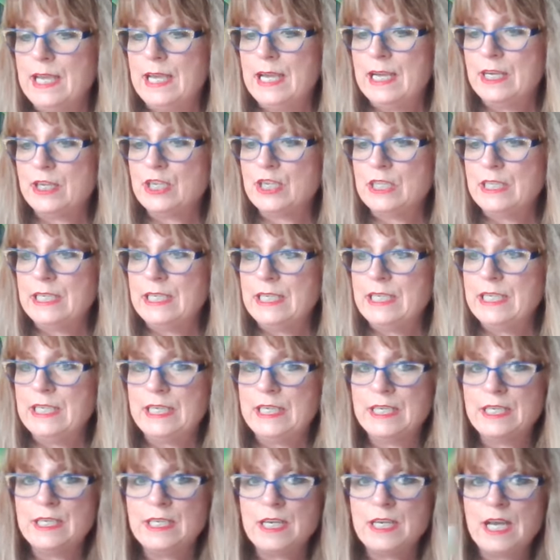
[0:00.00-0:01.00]
Actually,
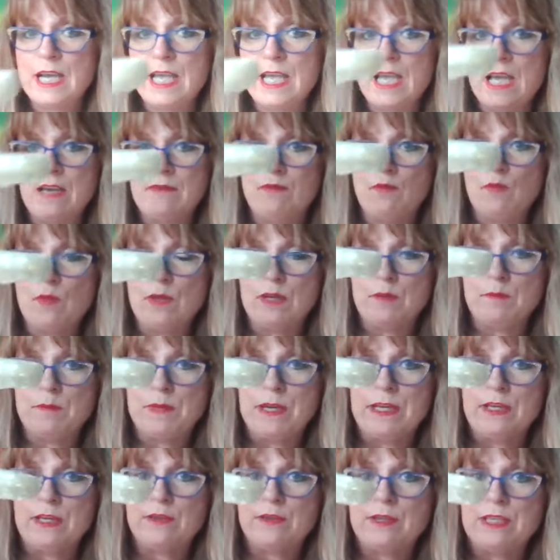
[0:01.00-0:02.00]
here I have one of
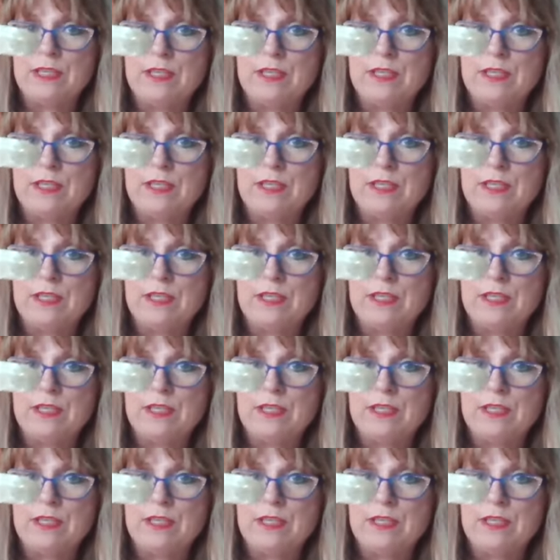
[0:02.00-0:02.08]
my